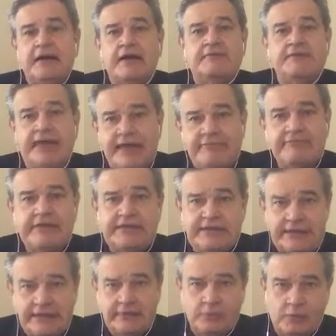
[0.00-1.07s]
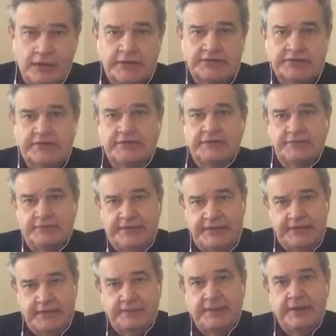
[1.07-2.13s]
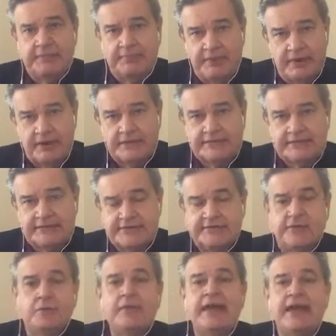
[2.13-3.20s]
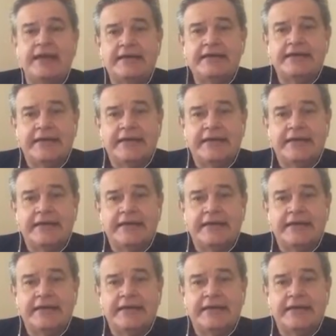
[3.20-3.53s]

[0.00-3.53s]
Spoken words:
of everything in Washington being about politics. Look, we had an